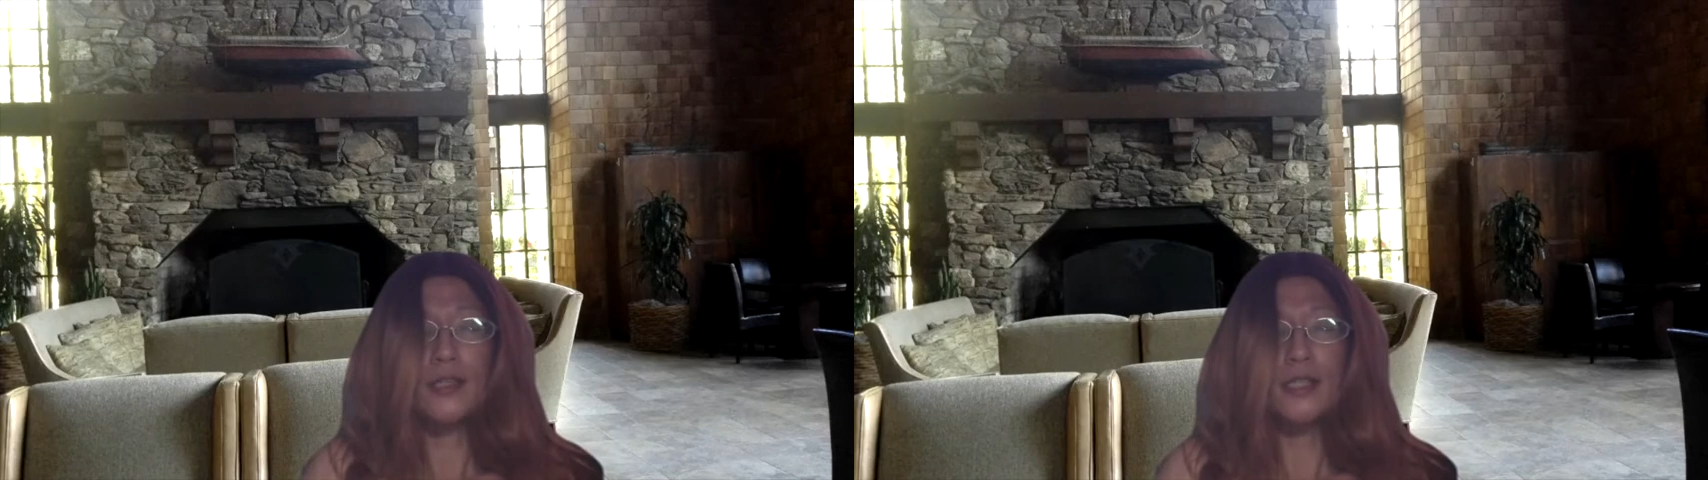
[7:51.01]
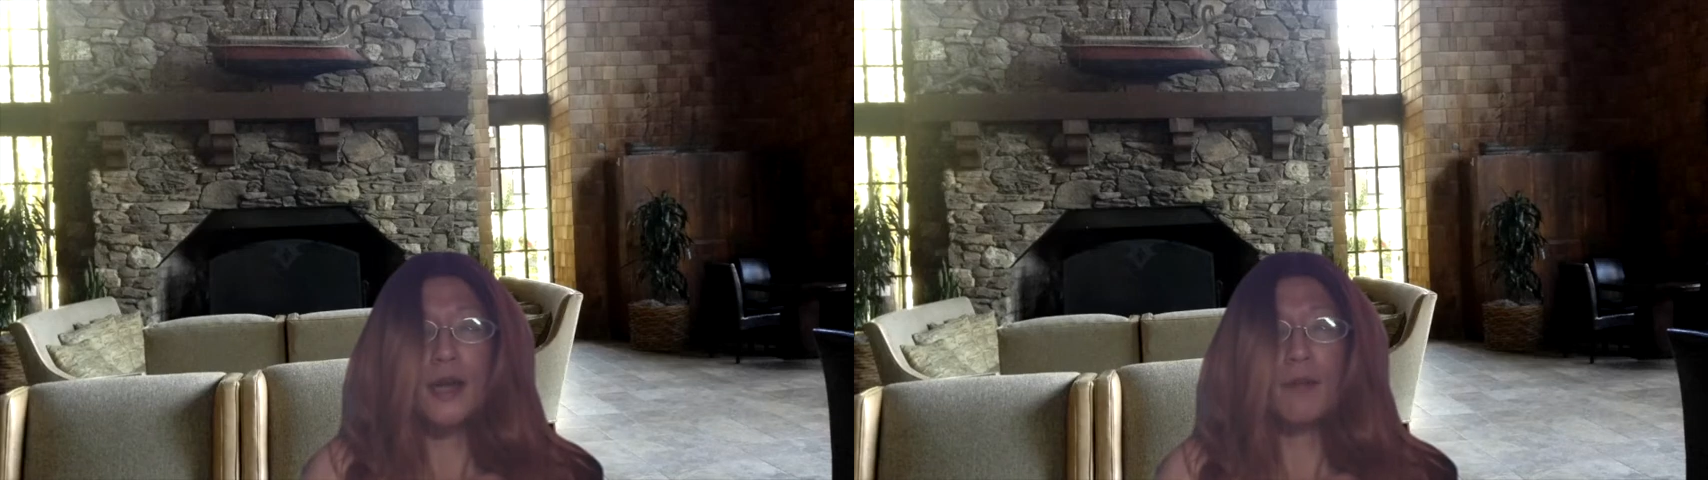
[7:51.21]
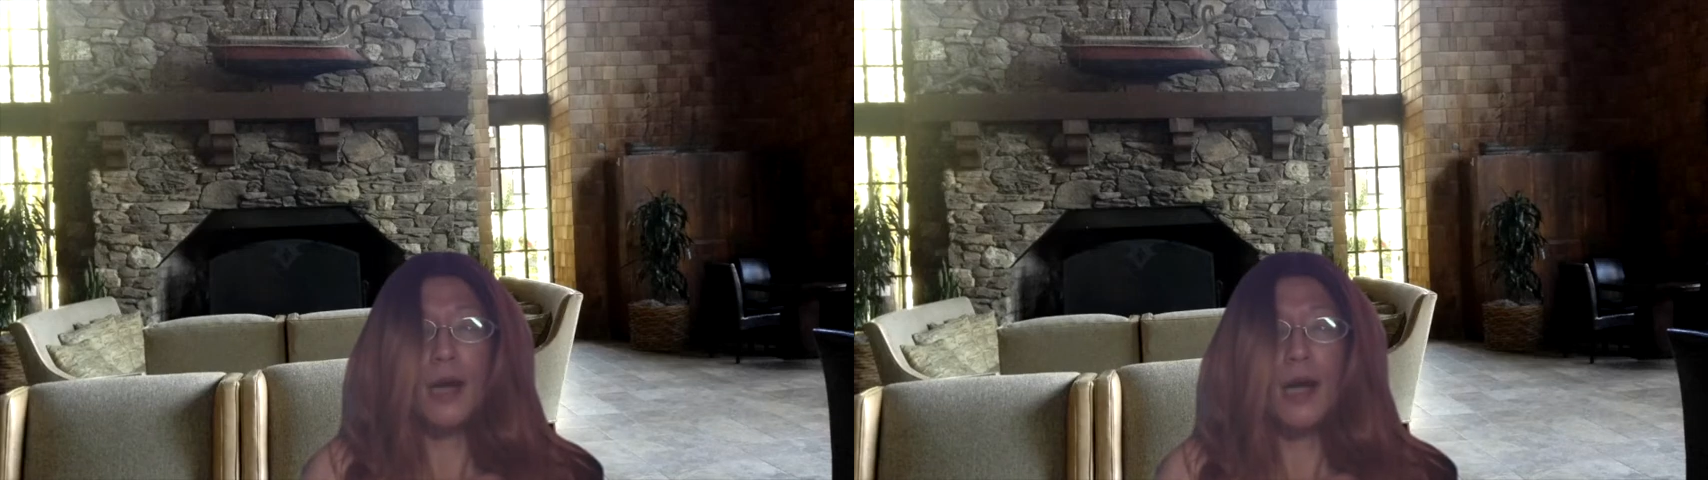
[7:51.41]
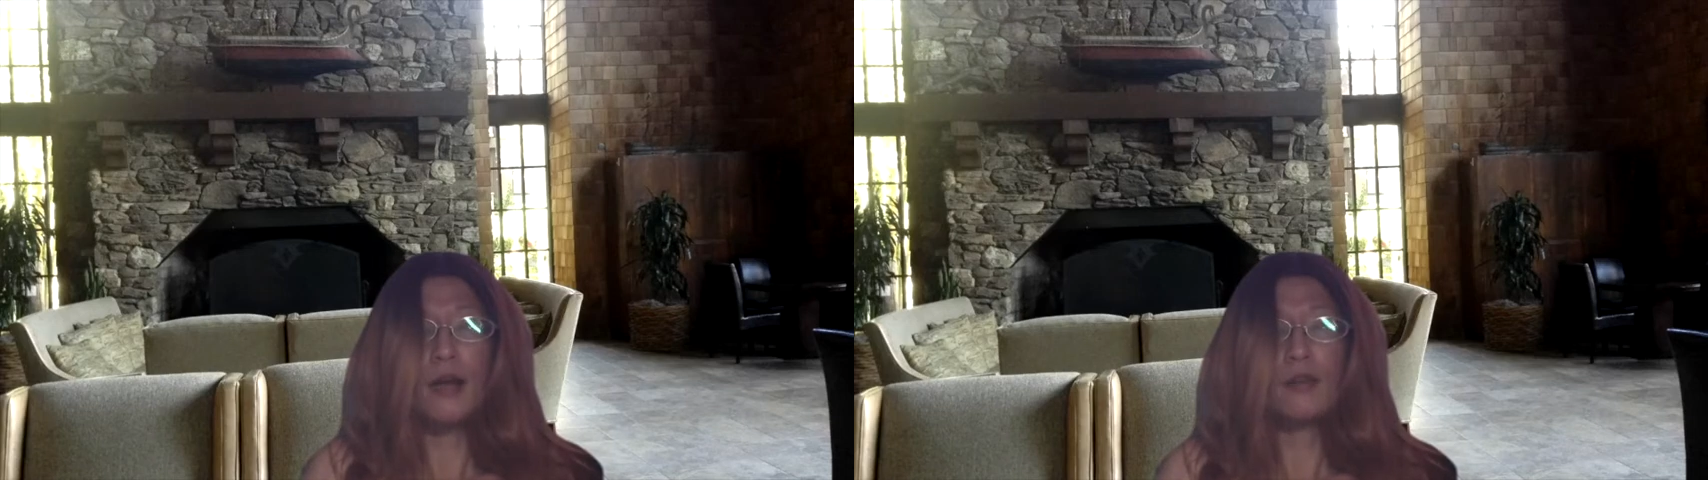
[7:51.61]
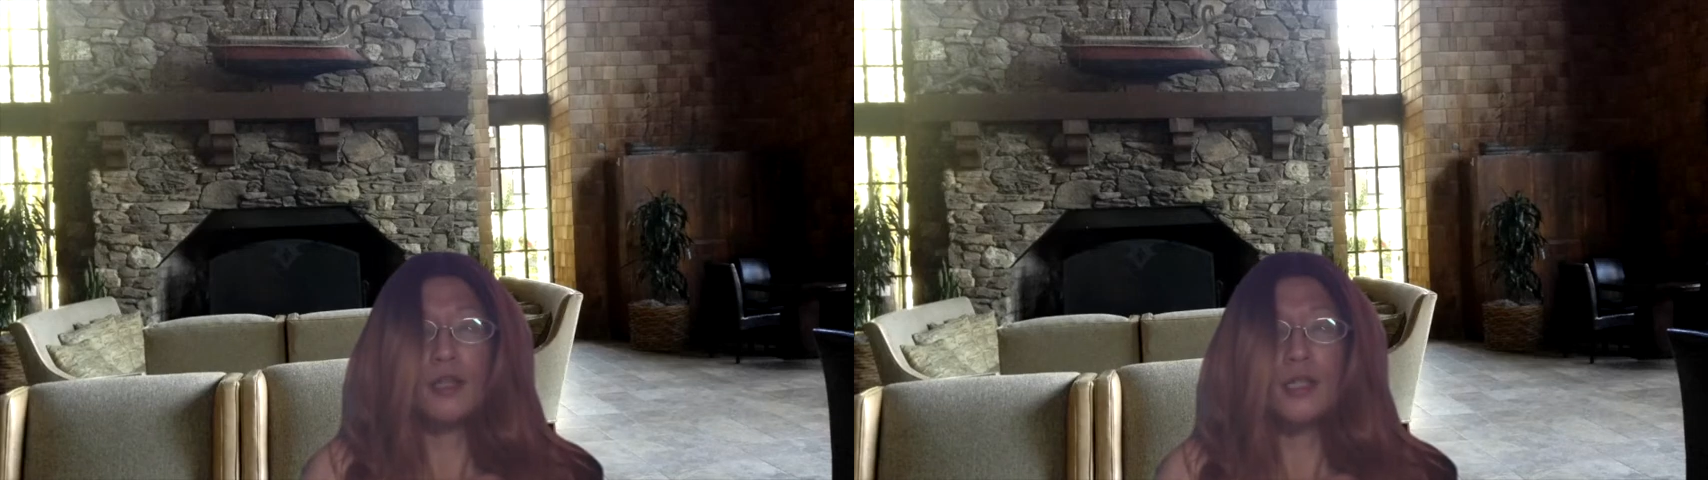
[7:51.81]

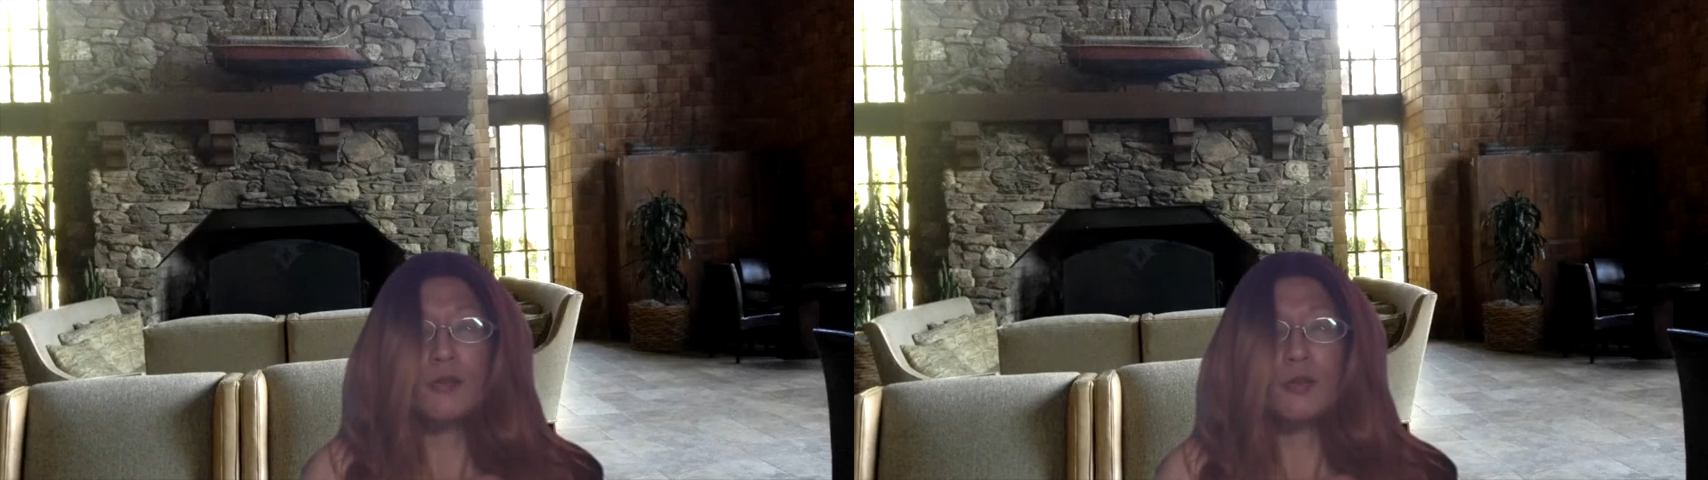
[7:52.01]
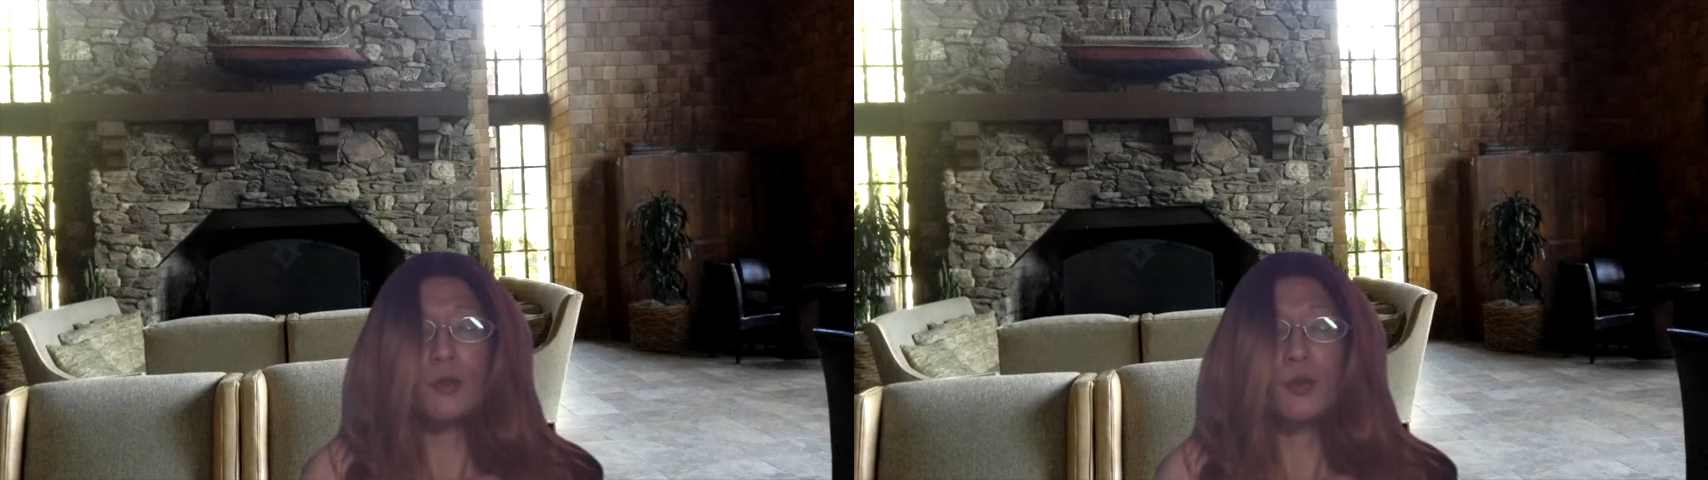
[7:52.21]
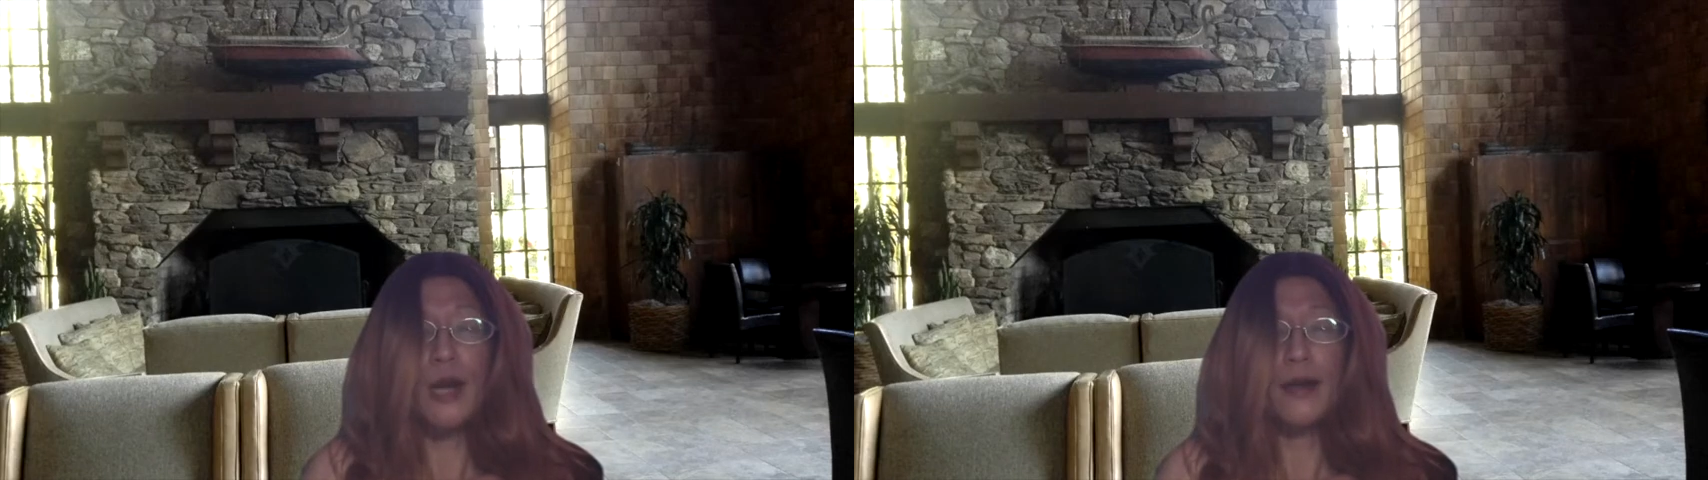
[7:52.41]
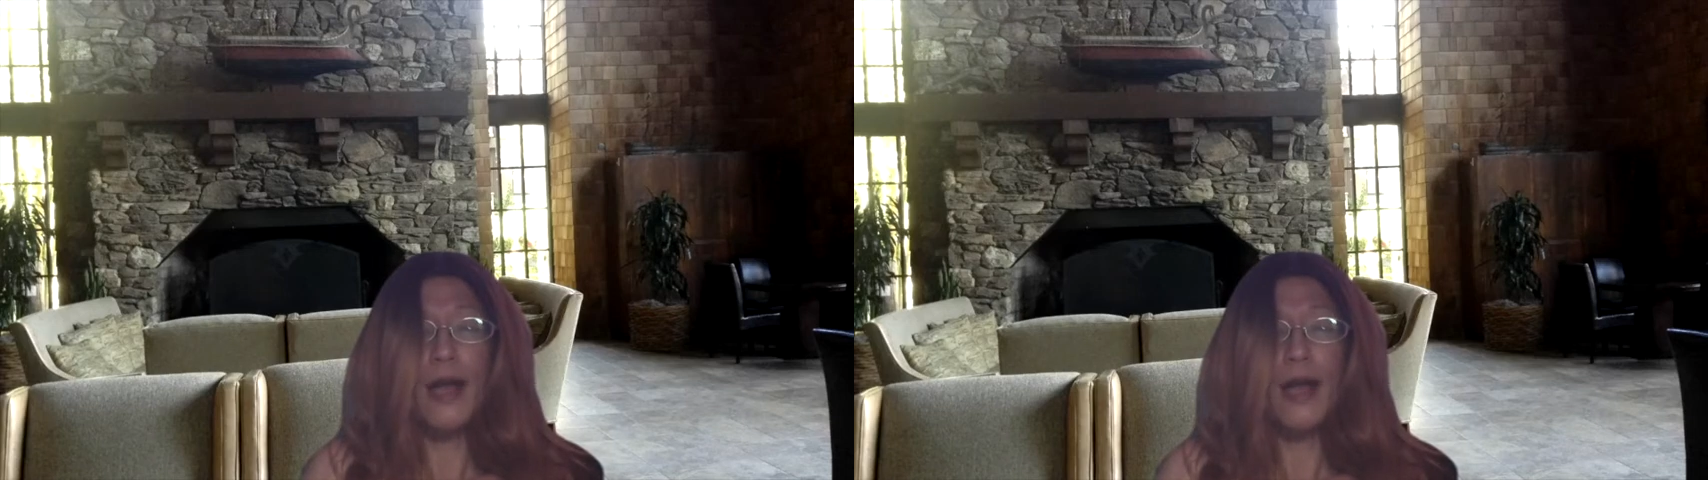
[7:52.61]
somehow this will work